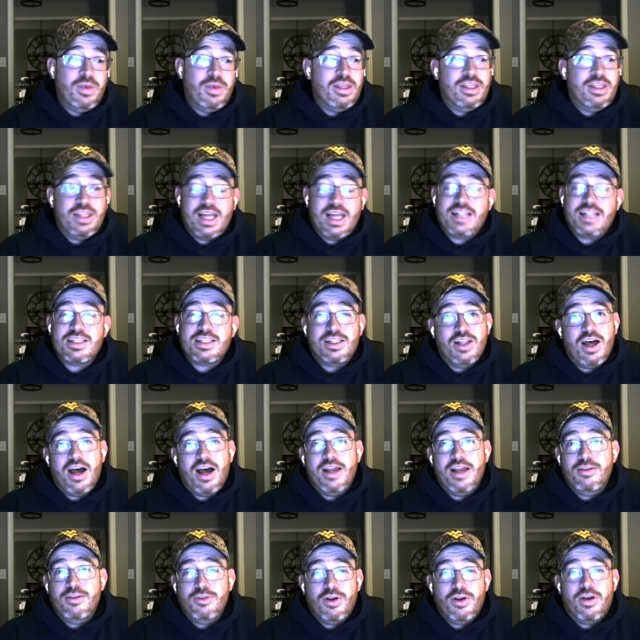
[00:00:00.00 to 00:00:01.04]
that's a lot.
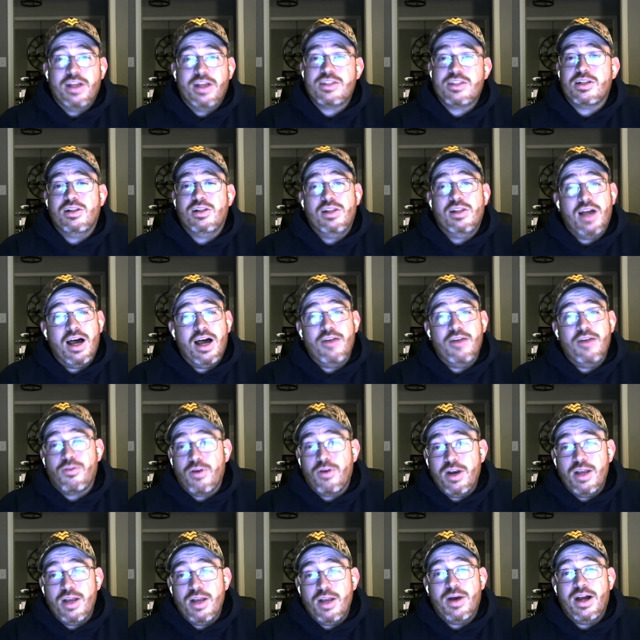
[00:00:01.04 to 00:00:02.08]
You know, that's a lot for
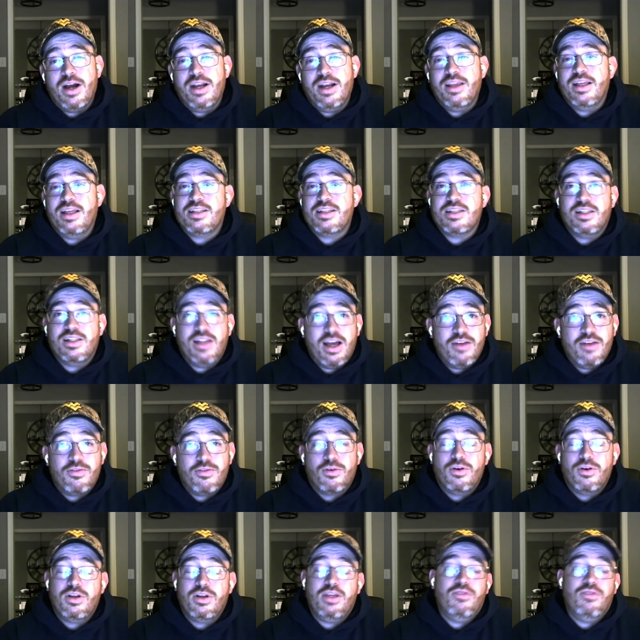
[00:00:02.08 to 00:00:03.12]
anybody. That's a lot
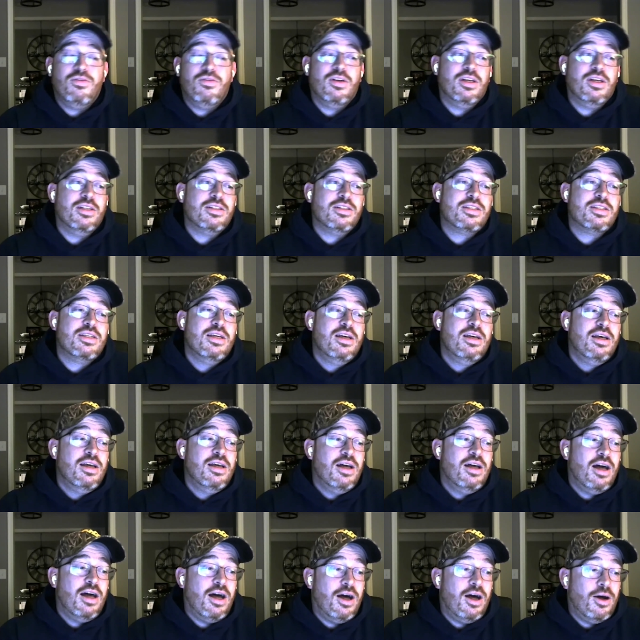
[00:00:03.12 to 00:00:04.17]
for a defense.
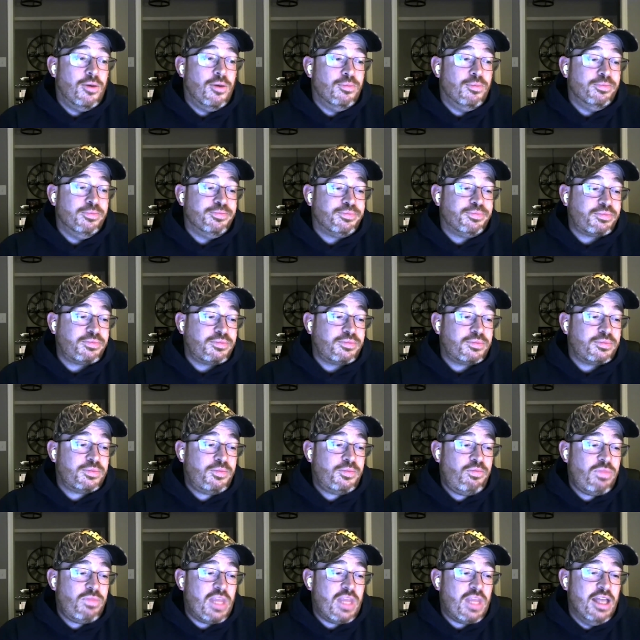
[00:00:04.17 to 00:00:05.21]
Um,
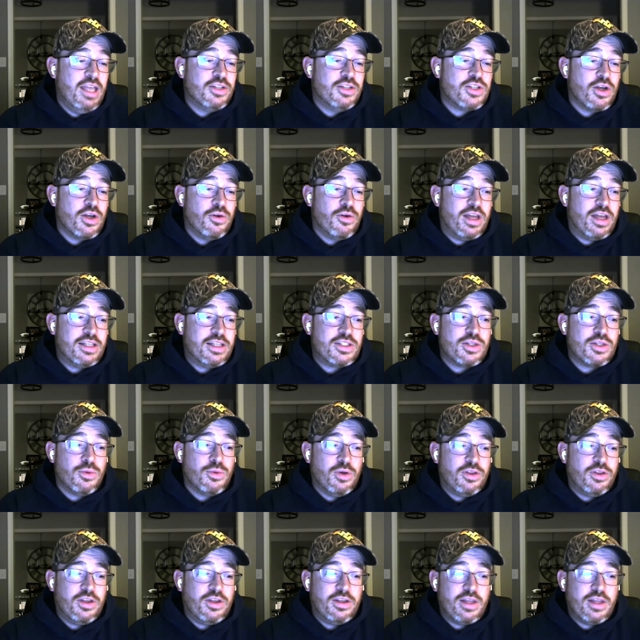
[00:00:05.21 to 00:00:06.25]
and so that's the
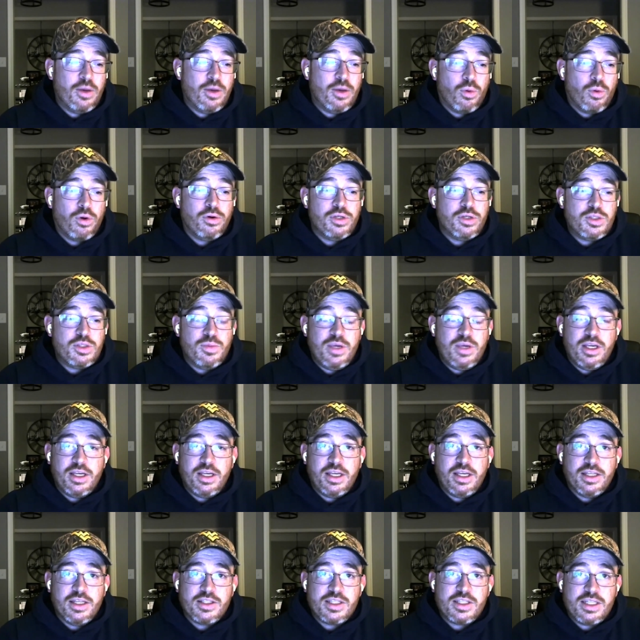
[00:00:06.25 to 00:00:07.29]
one thing that worries me
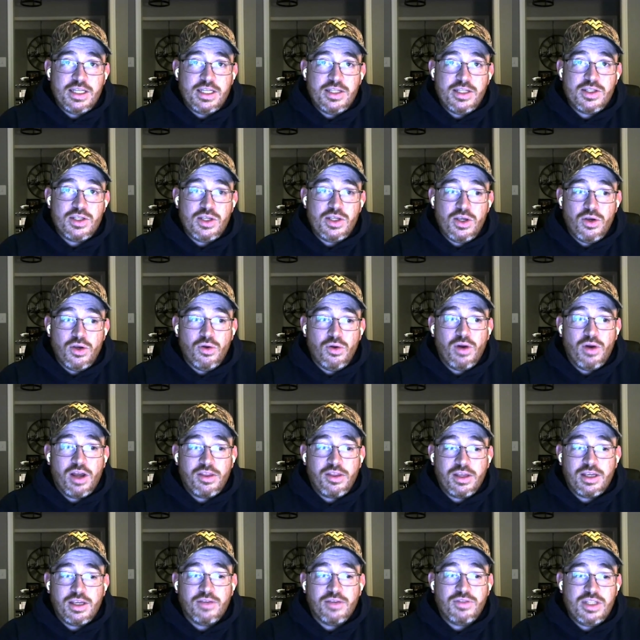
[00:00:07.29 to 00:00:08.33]
against TCU. I
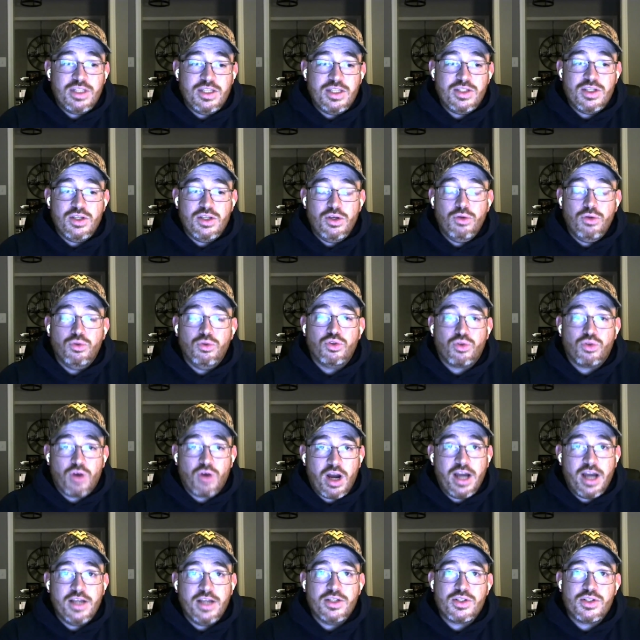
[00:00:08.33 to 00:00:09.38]
think if TCU
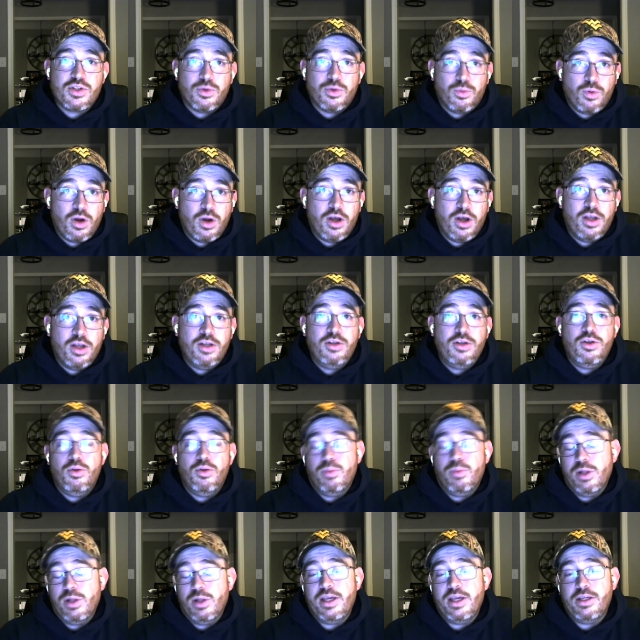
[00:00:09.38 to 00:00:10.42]
tries to run, you
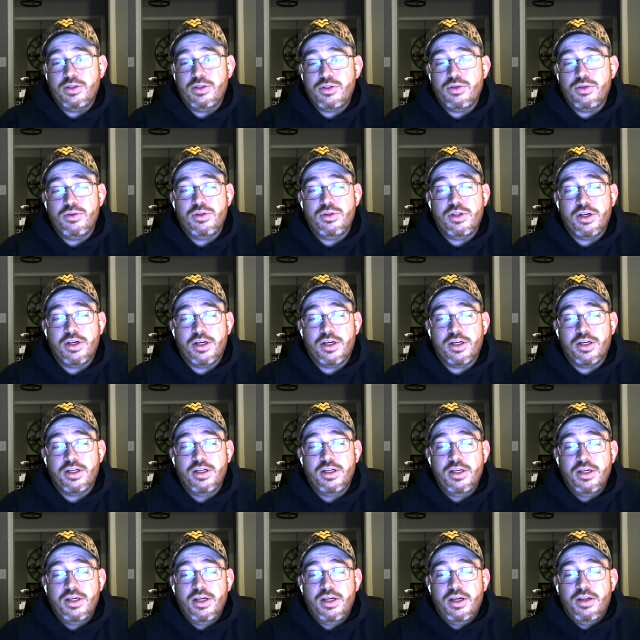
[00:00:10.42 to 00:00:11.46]
play into the
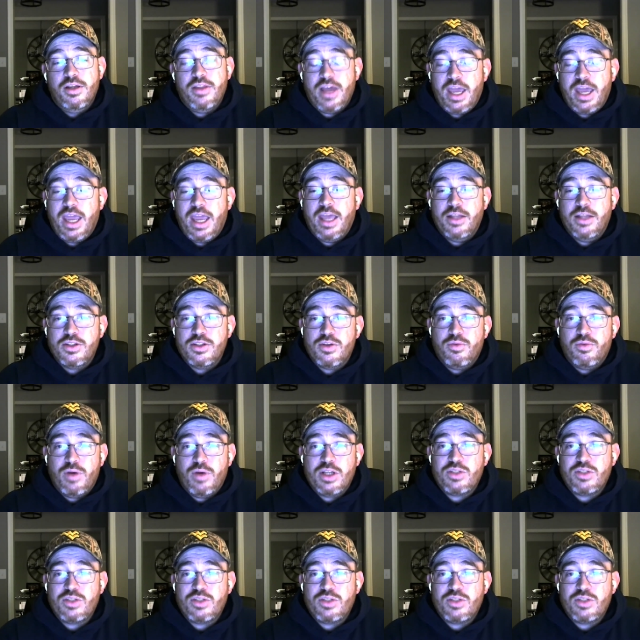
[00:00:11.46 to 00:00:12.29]
the hands of West